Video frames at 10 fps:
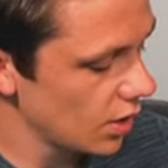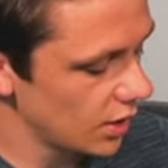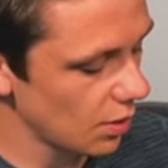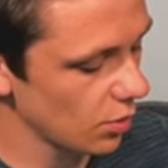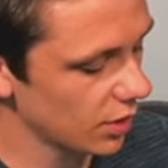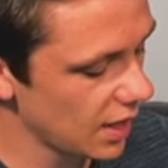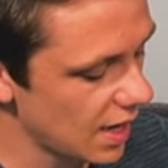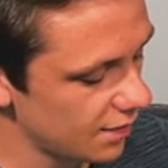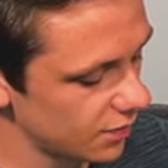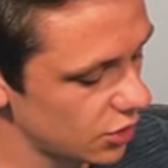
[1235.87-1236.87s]
Now we're going to
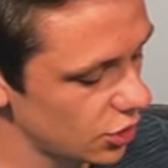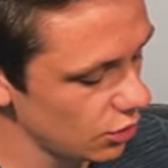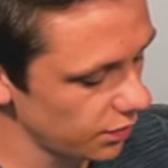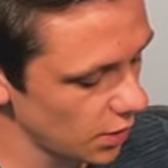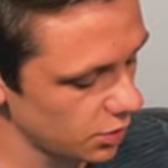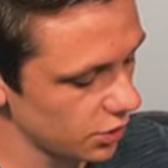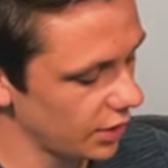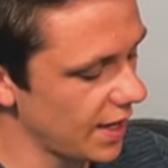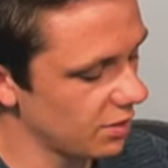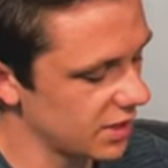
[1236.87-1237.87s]
have two floaters
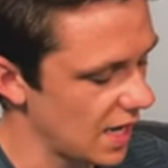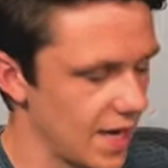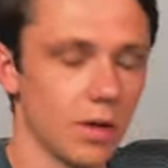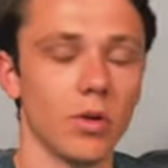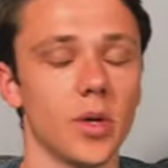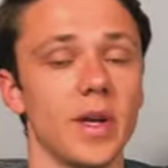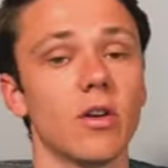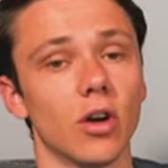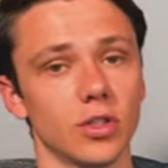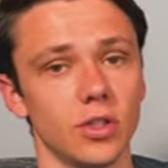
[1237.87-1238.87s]
on the outside that are going to be
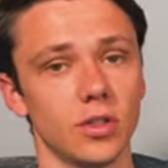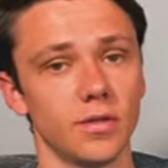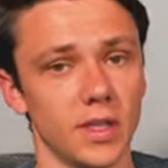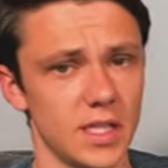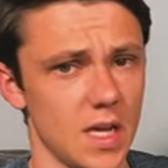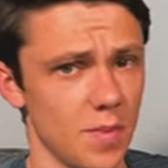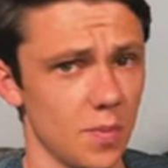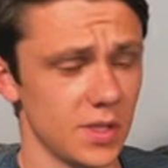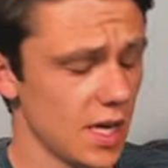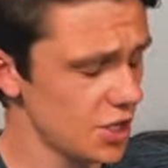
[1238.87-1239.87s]
crosses for the team in
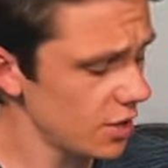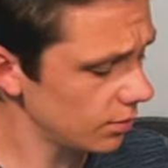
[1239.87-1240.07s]
possession.